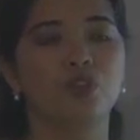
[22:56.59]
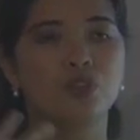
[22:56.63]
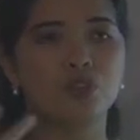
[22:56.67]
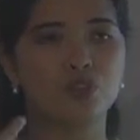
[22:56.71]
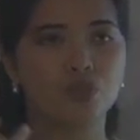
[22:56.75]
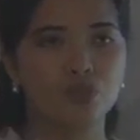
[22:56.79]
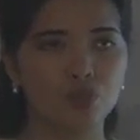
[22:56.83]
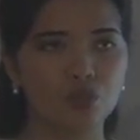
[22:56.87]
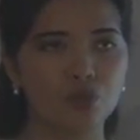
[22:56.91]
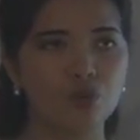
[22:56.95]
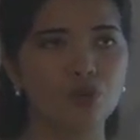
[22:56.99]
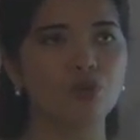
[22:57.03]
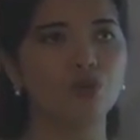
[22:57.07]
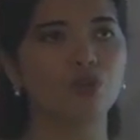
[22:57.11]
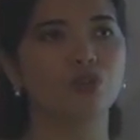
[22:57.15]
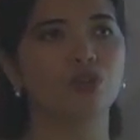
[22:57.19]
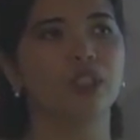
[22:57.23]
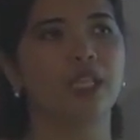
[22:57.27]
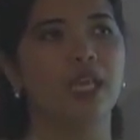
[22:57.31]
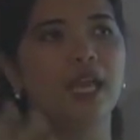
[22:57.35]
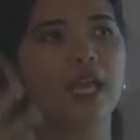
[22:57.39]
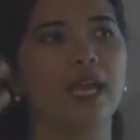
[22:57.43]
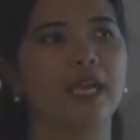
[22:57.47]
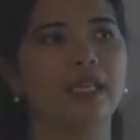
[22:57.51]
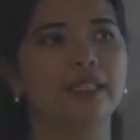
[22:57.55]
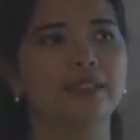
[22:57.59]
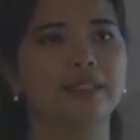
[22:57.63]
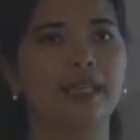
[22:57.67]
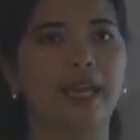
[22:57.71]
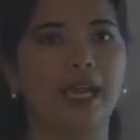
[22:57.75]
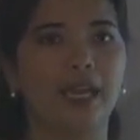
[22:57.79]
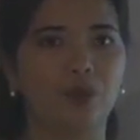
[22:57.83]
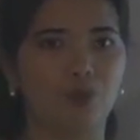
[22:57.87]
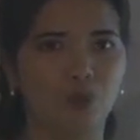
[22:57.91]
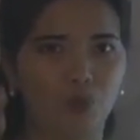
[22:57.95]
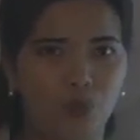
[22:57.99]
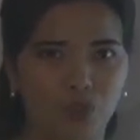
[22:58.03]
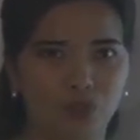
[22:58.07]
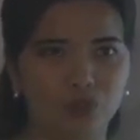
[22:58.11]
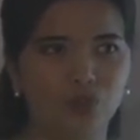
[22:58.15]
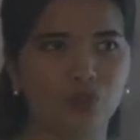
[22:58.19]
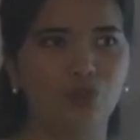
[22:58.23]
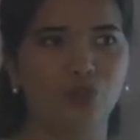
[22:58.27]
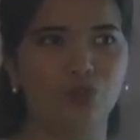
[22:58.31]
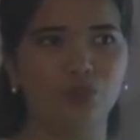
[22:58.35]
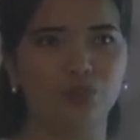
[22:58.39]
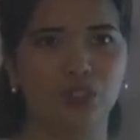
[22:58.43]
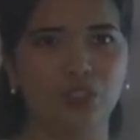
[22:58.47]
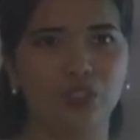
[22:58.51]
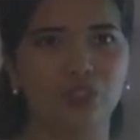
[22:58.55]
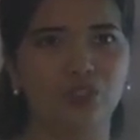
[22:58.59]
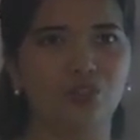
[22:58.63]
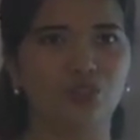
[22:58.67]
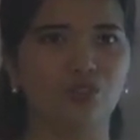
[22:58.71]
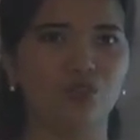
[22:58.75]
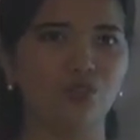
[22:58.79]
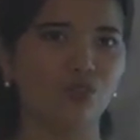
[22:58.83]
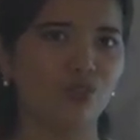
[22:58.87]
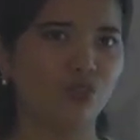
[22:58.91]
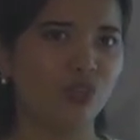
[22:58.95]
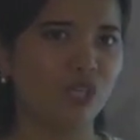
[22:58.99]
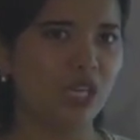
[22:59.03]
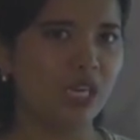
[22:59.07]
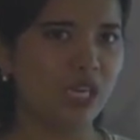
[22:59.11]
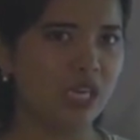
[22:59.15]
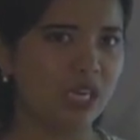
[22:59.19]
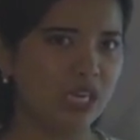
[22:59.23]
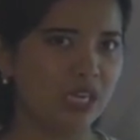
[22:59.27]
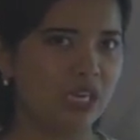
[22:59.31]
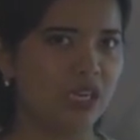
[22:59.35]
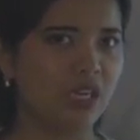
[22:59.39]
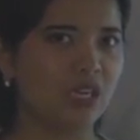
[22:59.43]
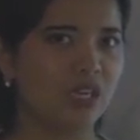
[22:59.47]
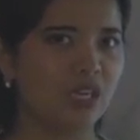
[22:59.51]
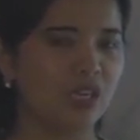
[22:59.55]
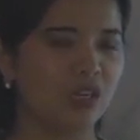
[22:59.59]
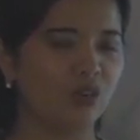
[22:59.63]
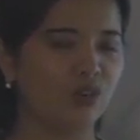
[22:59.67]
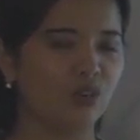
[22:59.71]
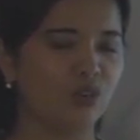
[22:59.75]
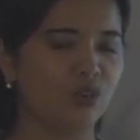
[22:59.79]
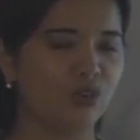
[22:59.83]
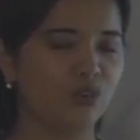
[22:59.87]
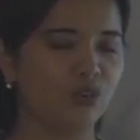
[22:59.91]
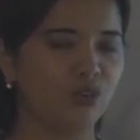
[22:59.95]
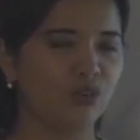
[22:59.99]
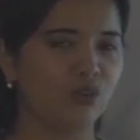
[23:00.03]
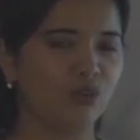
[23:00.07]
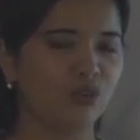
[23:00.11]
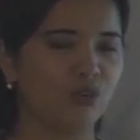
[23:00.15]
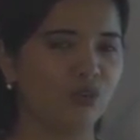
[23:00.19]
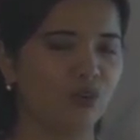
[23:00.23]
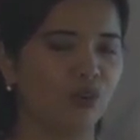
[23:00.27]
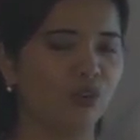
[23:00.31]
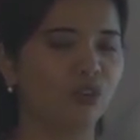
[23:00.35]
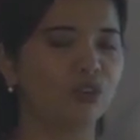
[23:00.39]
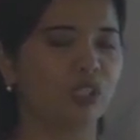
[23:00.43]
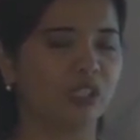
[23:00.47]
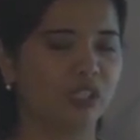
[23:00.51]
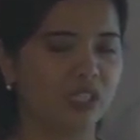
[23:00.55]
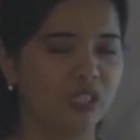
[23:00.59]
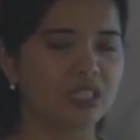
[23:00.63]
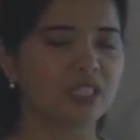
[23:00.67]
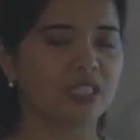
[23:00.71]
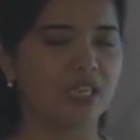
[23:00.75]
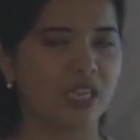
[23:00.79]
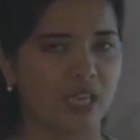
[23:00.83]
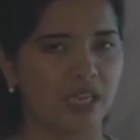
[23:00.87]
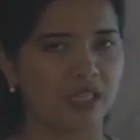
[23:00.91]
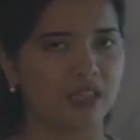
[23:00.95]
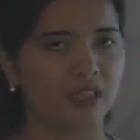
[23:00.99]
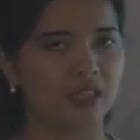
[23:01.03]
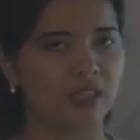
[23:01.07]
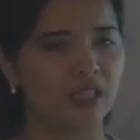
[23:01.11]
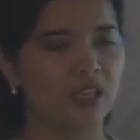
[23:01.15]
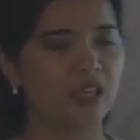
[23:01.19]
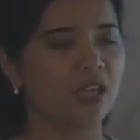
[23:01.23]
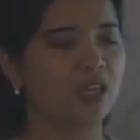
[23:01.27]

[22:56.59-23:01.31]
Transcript: so that I will know that you already sent